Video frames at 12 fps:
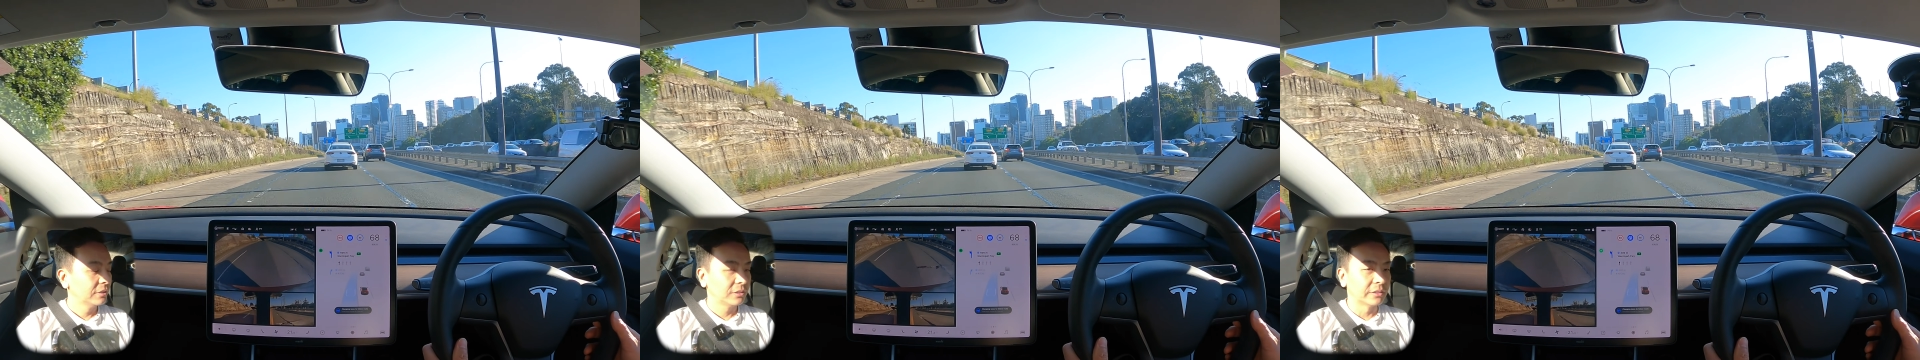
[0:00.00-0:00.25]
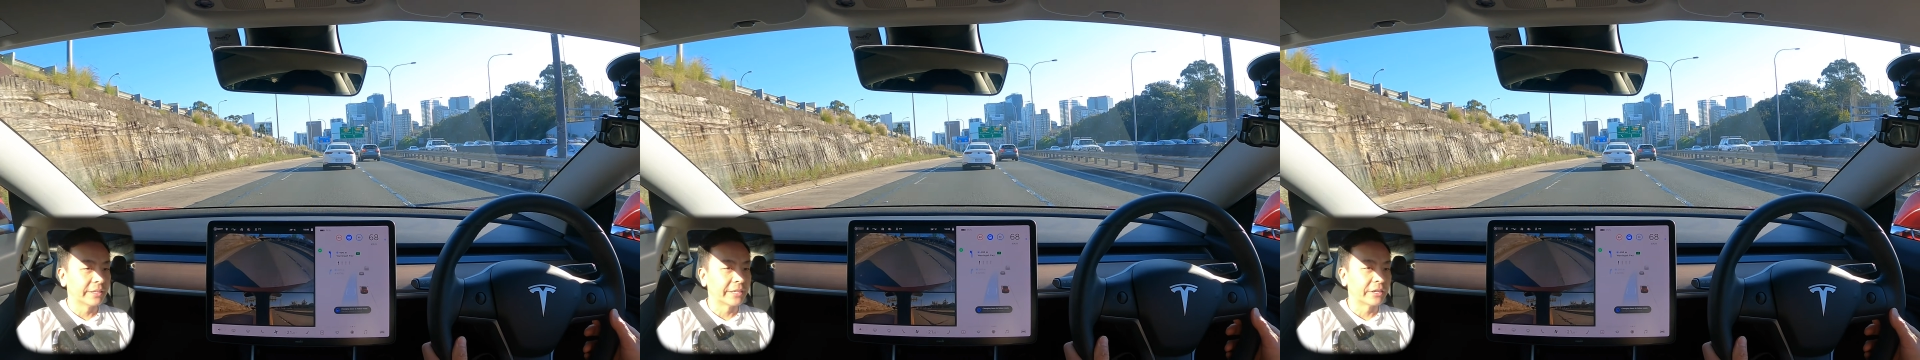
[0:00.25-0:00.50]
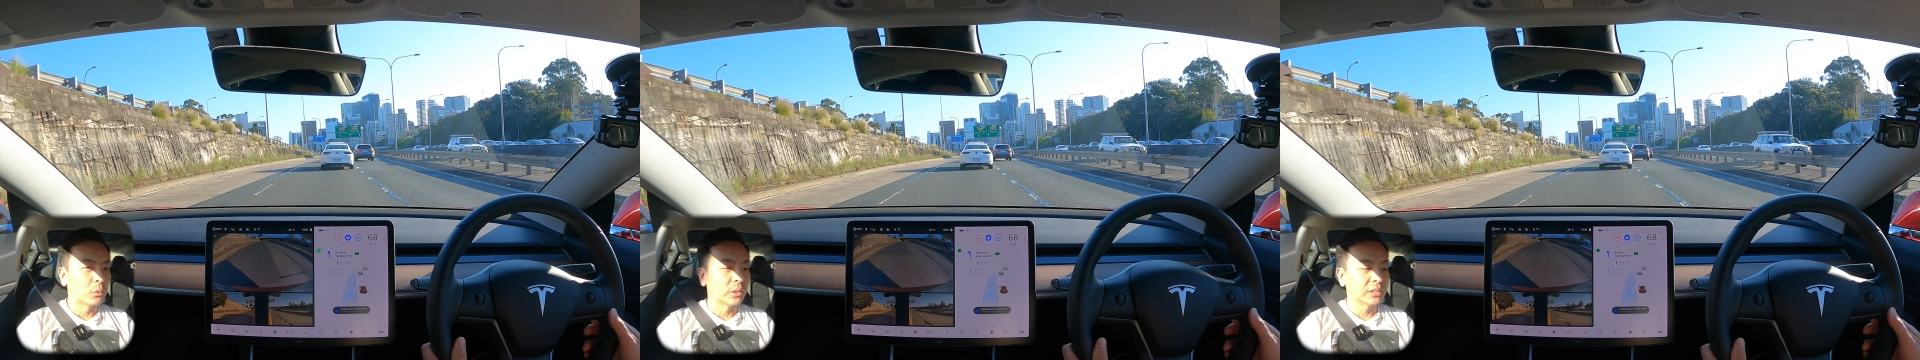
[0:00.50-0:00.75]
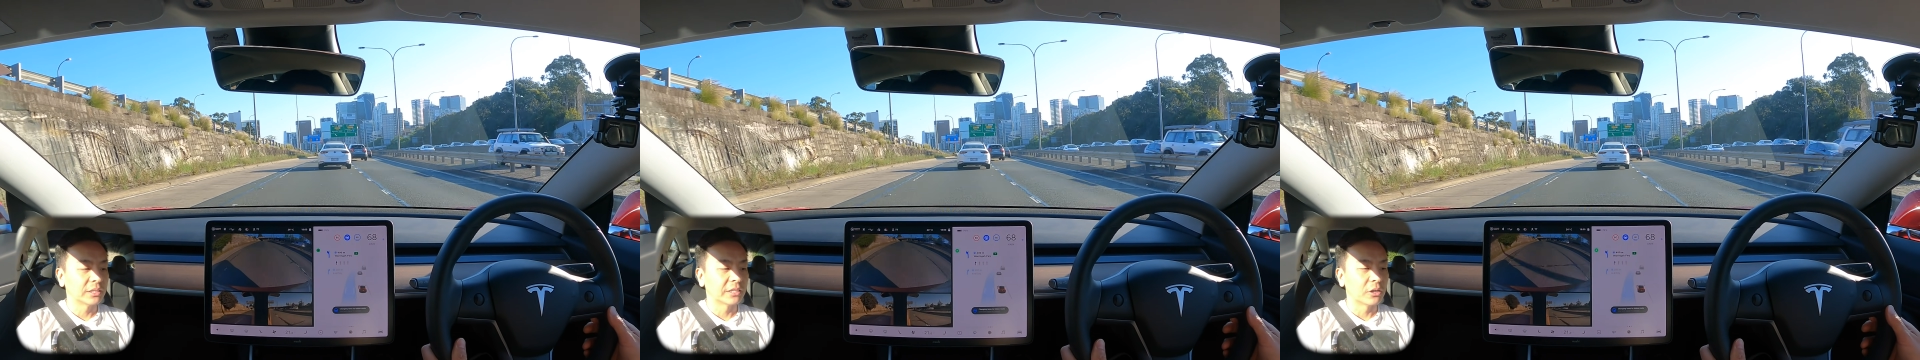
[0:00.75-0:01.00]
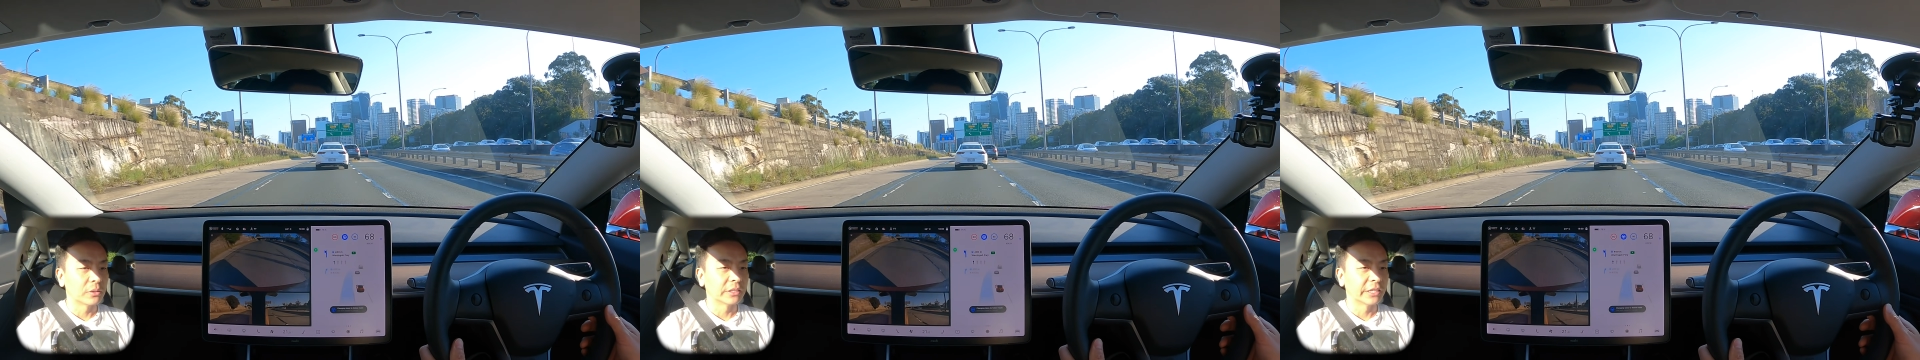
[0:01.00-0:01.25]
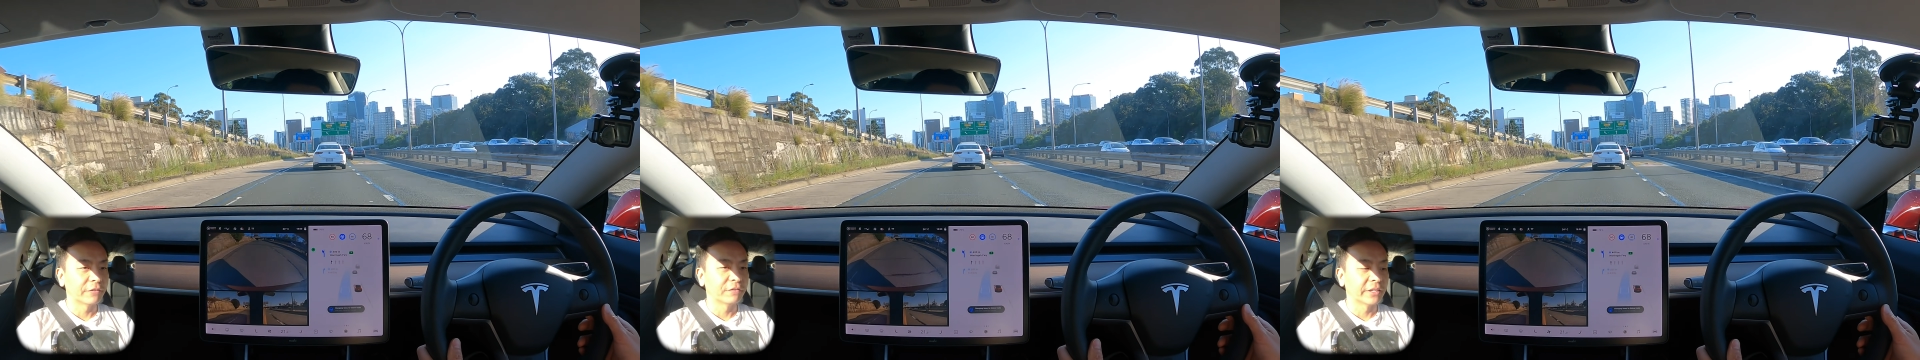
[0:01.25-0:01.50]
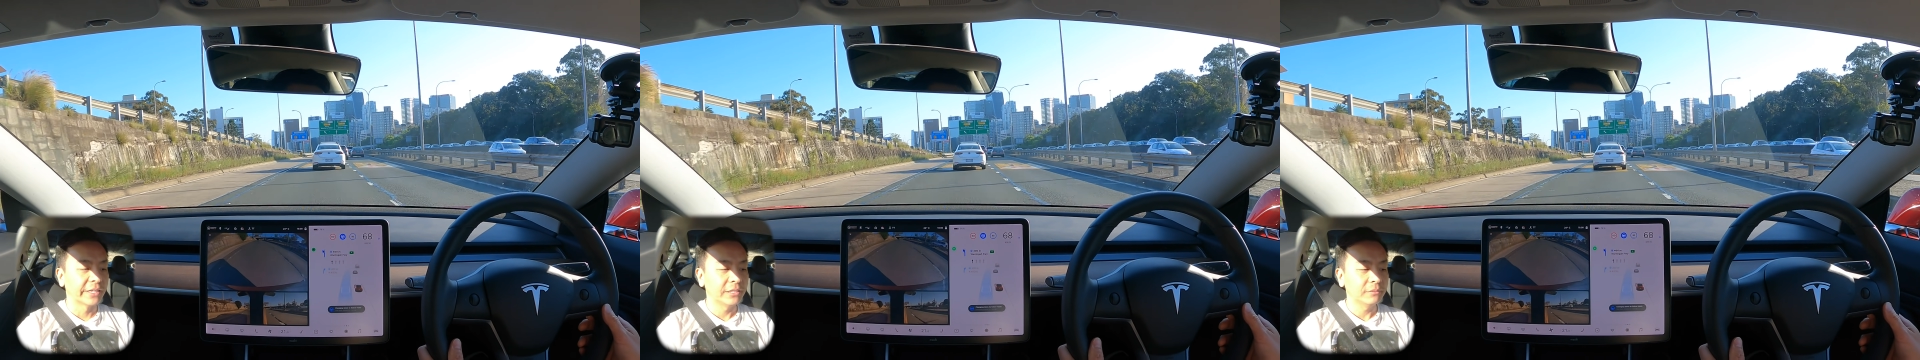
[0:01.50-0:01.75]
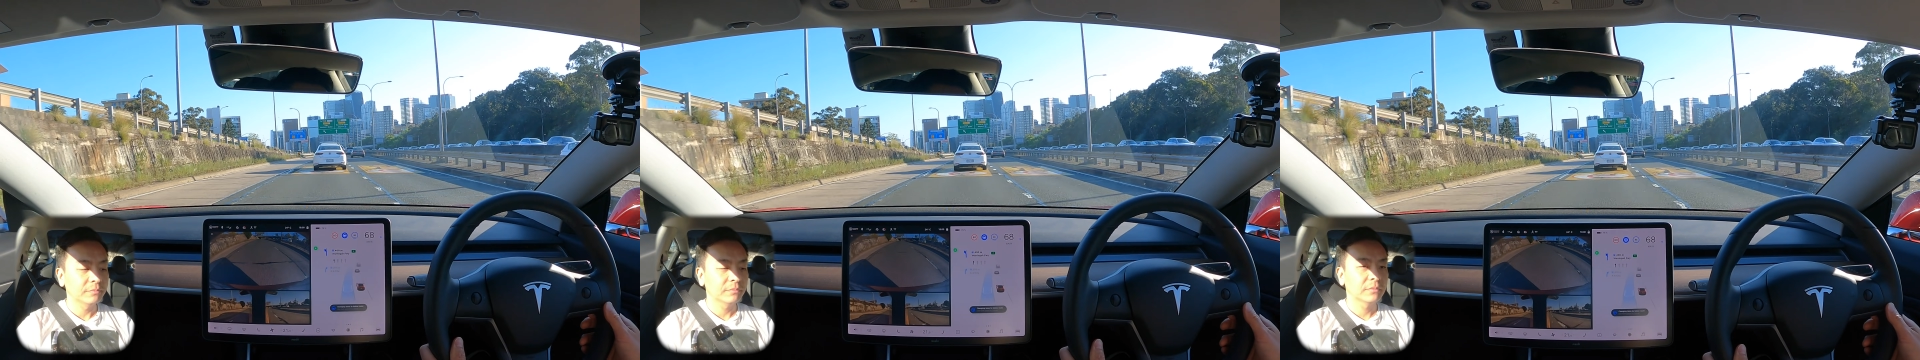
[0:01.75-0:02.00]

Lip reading: So there you go, wants to go in the left lane.